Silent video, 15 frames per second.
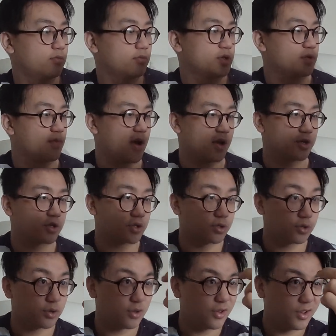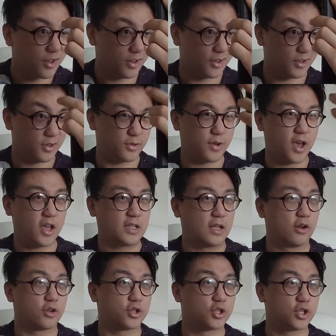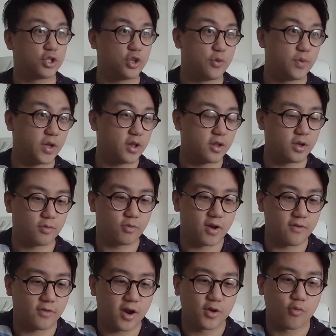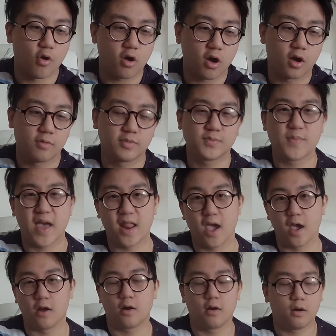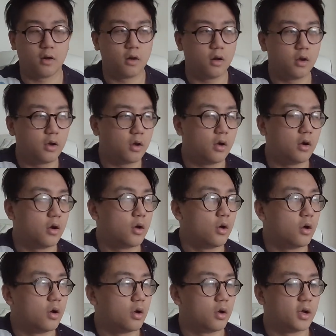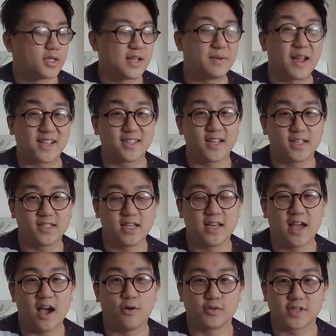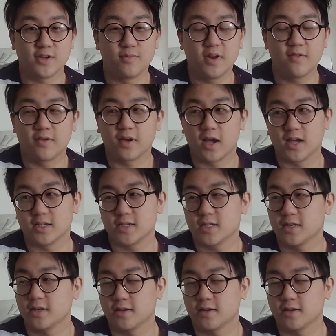Smashed. My hair looks stupid. Whatever, I woke up. Bad hair. Slept like 16 hours. Can you believe it, guys?